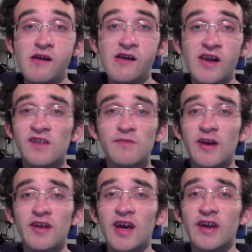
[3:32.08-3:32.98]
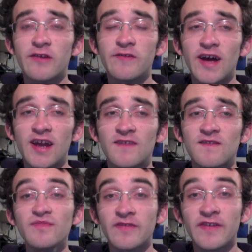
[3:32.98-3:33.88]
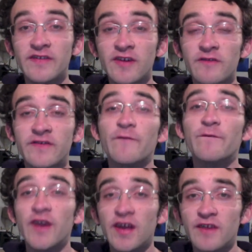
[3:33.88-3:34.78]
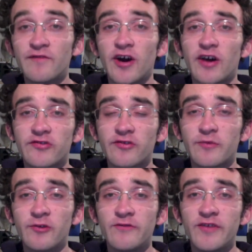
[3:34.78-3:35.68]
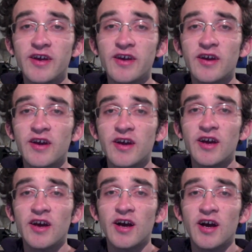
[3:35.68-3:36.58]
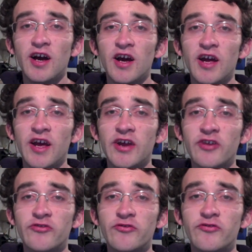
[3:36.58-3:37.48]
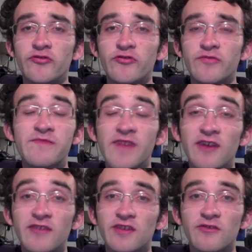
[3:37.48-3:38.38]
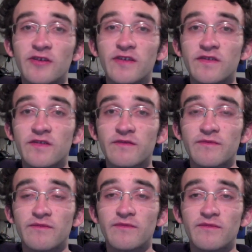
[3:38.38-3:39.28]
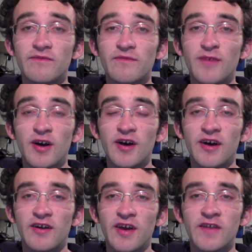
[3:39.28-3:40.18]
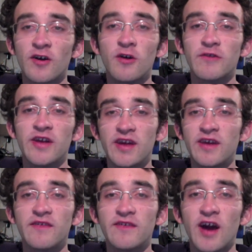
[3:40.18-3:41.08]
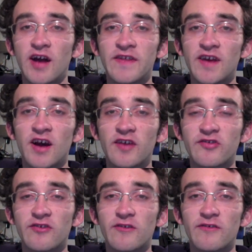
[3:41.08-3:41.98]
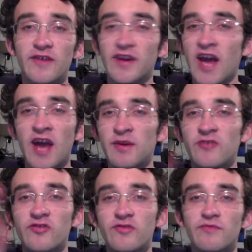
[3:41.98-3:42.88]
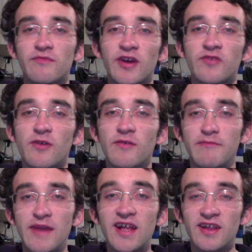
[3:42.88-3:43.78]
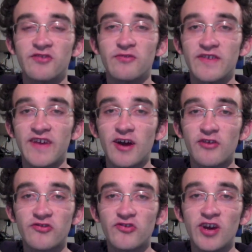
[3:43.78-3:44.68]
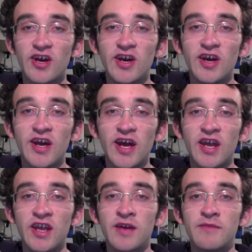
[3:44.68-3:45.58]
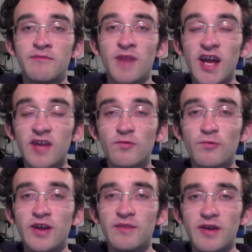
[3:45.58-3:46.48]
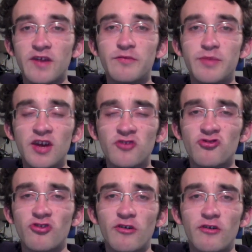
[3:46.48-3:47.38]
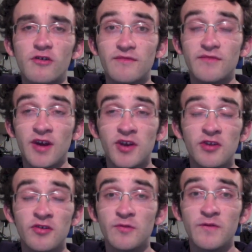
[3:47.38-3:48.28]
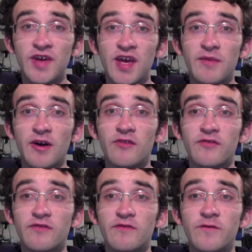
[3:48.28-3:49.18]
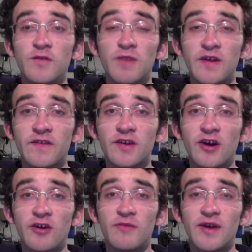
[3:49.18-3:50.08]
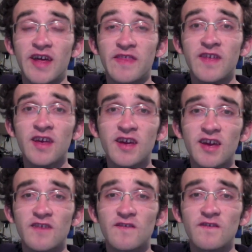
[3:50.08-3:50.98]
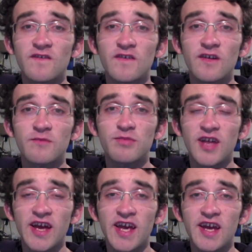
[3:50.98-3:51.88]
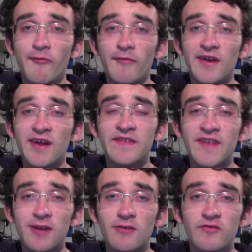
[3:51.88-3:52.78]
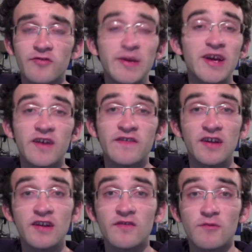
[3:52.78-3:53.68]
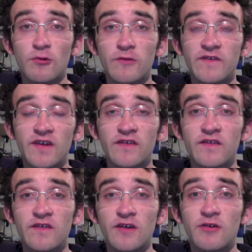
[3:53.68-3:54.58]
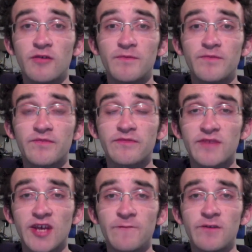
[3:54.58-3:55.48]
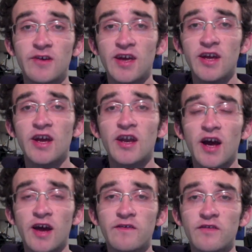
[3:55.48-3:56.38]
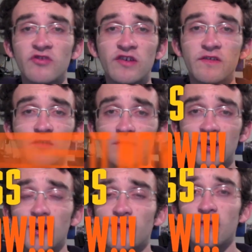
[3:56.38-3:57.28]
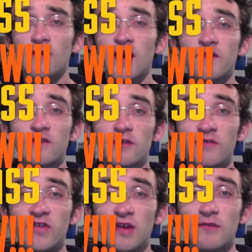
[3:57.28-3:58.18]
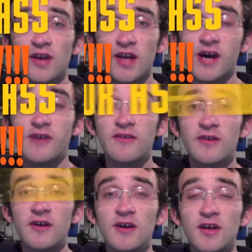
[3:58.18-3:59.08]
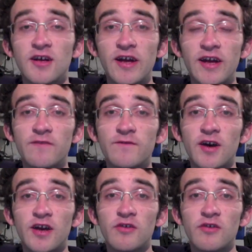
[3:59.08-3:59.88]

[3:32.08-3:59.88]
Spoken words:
that's about it. Other than that, it's this year's definitive Oscar movie. Daniel Day-Lewis has already gotten the Oscar. The Academy just might as well mail it to his house. And it might win Best Picture. I know the movie came out a few months ago, but I think it's still playing in theaters because it is award season. So if you can, I suggest you get off your ass and go see it right now. And if not, you